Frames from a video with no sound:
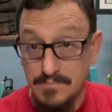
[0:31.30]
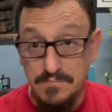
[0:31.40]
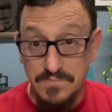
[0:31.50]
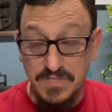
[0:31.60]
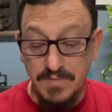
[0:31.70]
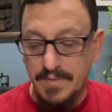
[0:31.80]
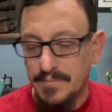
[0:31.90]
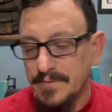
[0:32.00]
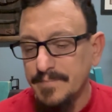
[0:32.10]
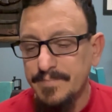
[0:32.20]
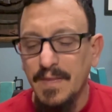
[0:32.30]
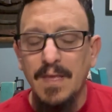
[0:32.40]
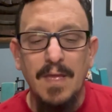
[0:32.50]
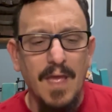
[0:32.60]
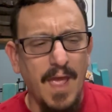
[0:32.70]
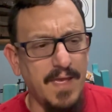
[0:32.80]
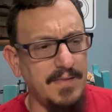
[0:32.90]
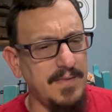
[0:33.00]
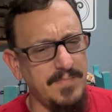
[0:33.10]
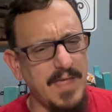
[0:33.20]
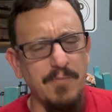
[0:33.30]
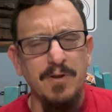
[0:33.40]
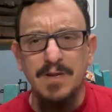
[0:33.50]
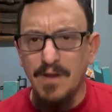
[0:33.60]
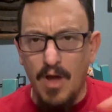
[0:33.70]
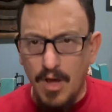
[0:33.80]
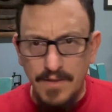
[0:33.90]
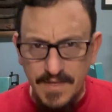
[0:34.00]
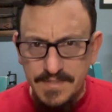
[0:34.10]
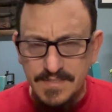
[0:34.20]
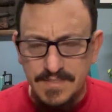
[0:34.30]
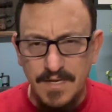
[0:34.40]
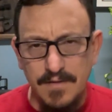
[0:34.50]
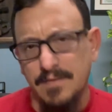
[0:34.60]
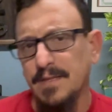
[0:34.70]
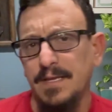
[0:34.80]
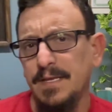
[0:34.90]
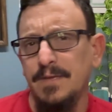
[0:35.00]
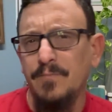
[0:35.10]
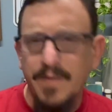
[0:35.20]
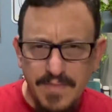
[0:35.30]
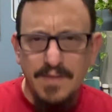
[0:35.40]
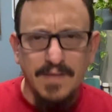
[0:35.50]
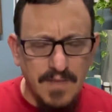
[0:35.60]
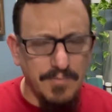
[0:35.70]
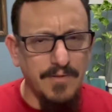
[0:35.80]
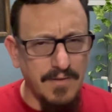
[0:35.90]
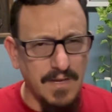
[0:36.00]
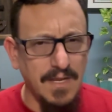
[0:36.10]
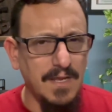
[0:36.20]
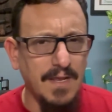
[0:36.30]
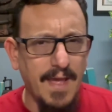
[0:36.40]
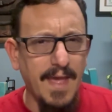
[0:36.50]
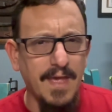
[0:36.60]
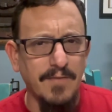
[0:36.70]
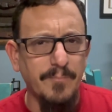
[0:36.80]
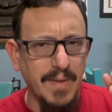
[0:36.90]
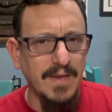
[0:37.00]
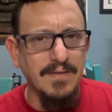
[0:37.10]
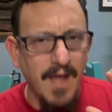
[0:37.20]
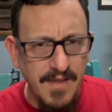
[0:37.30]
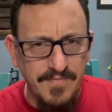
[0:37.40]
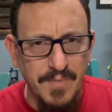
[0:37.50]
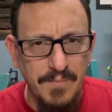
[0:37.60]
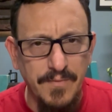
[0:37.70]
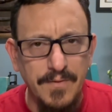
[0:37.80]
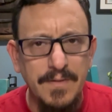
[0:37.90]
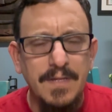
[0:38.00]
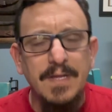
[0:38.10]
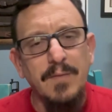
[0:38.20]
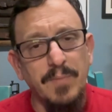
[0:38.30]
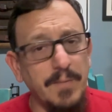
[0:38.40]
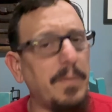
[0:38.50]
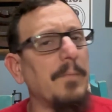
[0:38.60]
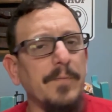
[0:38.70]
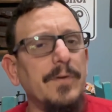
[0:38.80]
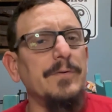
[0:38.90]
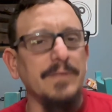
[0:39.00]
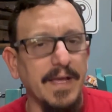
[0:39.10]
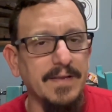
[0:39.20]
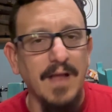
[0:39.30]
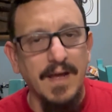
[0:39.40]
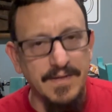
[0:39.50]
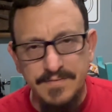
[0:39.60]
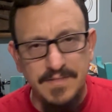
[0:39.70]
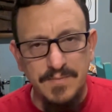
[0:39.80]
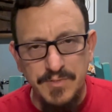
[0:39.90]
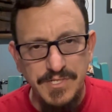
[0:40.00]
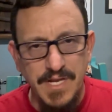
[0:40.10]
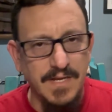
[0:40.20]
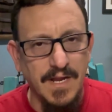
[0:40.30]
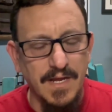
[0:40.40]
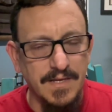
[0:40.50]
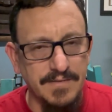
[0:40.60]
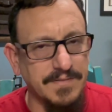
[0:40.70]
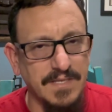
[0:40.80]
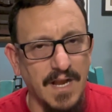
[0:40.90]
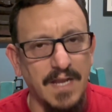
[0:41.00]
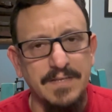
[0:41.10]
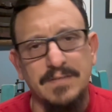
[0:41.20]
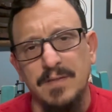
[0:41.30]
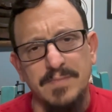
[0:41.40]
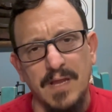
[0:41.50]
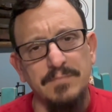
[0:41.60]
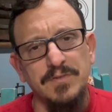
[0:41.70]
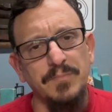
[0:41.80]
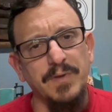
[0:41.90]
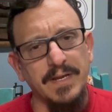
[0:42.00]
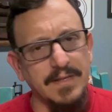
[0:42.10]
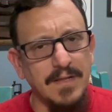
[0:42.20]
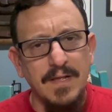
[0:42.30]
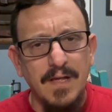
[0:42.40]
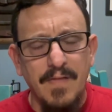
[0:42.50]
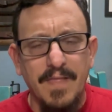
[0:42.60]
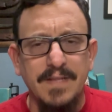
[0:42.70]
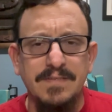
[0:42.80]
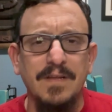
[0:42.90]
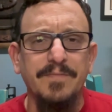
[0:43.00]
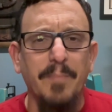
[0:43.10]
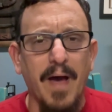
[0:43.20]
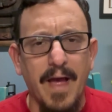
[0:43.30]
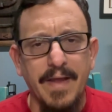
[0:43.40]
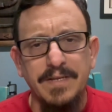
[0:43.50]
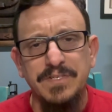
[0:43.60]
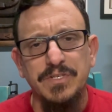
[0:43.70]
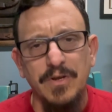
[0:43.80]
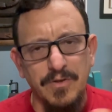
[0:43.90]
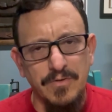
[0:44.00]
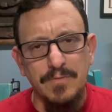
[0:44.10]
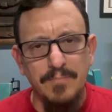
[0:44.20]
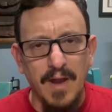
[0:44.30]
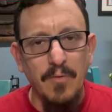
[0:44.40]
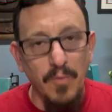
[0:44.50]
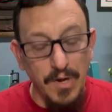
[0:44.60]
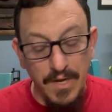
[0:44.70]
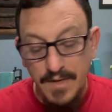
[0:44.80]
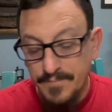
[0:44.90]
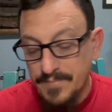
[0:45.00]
some people, and they weren't all necessarily within the community and big knife people, but people who like knives and appreciate knives. And I sometimes will bring that stuff by and show my work.